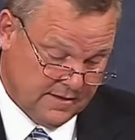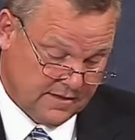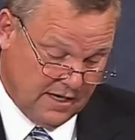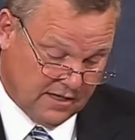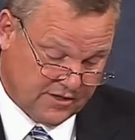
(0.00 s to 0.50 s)

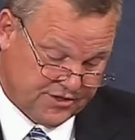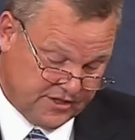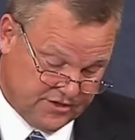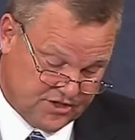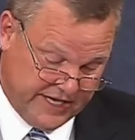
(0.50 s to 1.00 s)
Congress
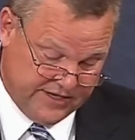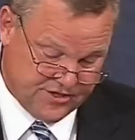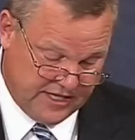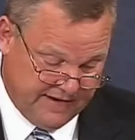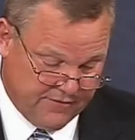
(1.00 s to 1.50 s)
and the states
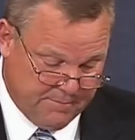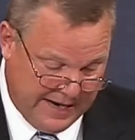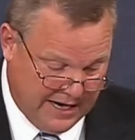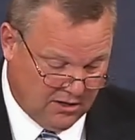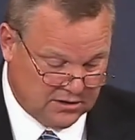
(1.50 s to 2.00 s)
should have the
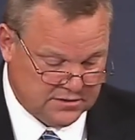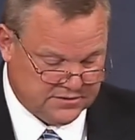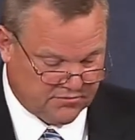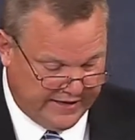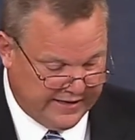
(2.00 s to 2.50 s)
power
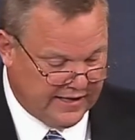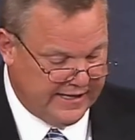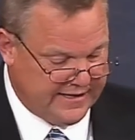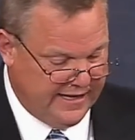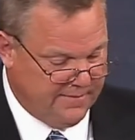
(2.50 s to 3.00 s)
to
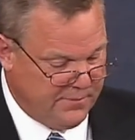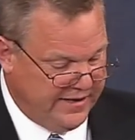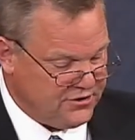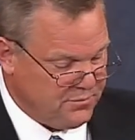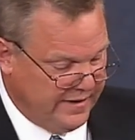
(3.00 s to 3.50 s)
regulate
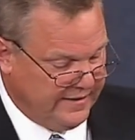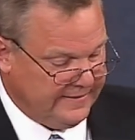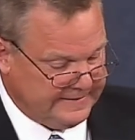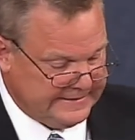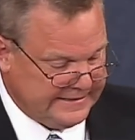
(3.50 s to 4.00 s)
campaign
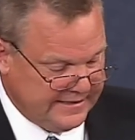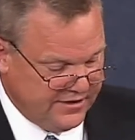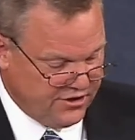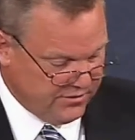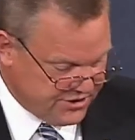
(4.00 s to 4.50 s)
spending,
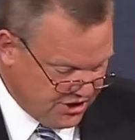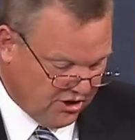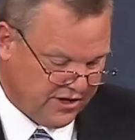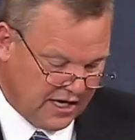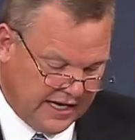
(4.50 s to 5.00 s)
to
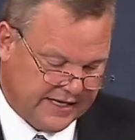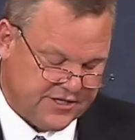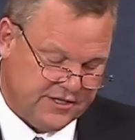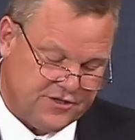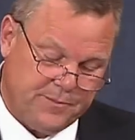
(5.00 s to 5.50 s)
ensure that
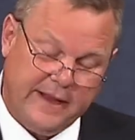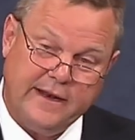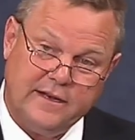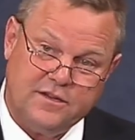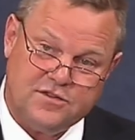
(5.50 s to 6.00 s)
election
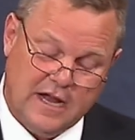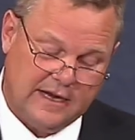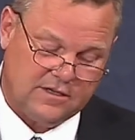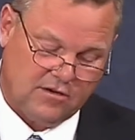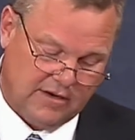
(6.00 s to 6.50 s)
spending does
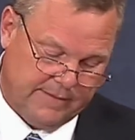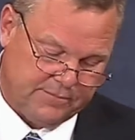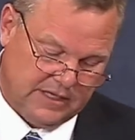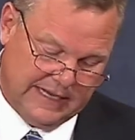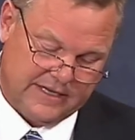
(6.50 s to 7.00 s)
not
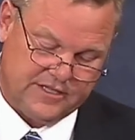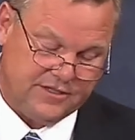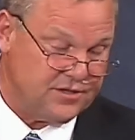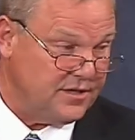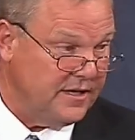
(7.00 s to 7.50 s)
corrupt
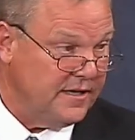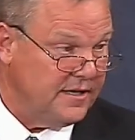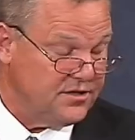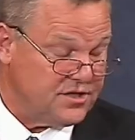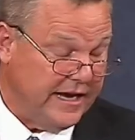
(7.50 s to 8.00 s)
elections.
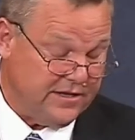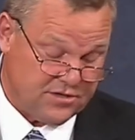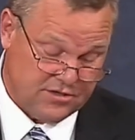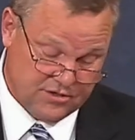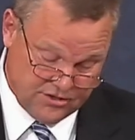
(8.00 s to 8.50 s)

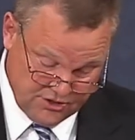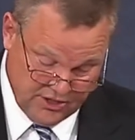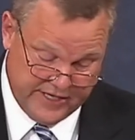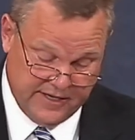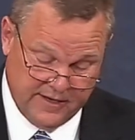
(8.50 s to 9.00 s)
States
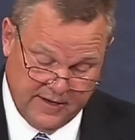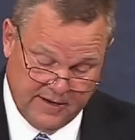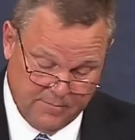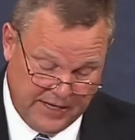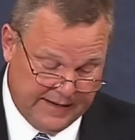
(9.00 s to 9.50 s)

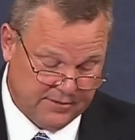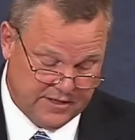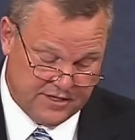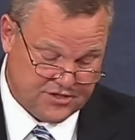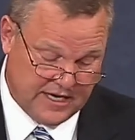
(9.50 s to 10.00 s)
should be able
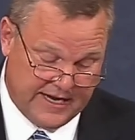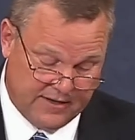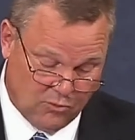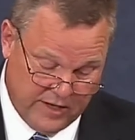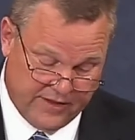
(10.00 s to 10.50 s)
to
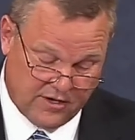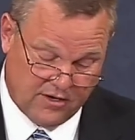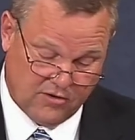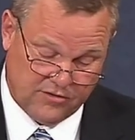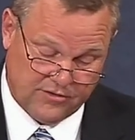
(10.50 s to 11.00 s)
decide
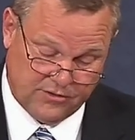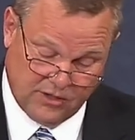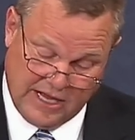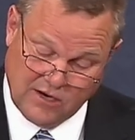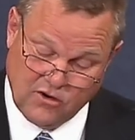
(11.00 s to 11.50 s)
whether to
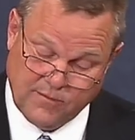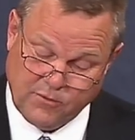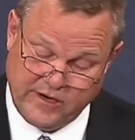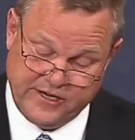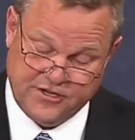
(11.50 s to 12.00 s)
allow
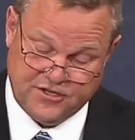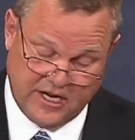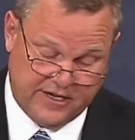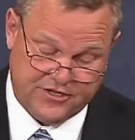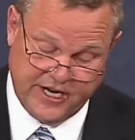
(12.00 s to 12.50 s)
corporations
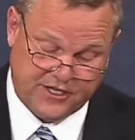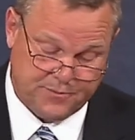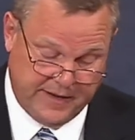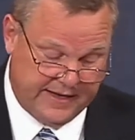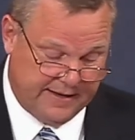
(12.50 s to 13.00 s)
unchecked
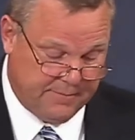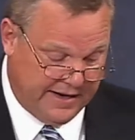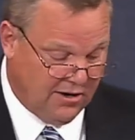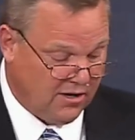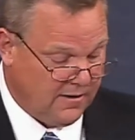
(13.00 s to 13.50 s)
spending
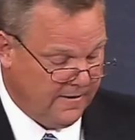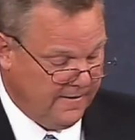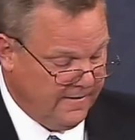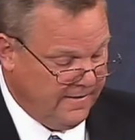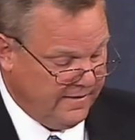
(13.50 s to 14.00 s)
power
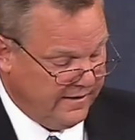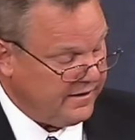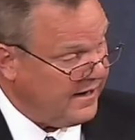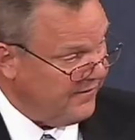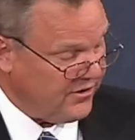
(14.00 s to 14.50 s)

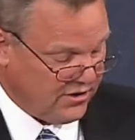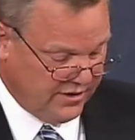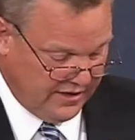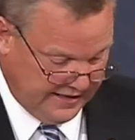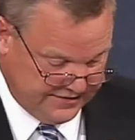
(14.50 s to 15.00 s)
in governor
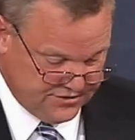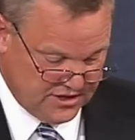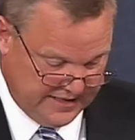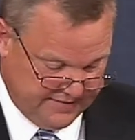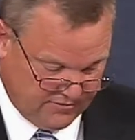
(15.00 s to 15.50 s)
and legislative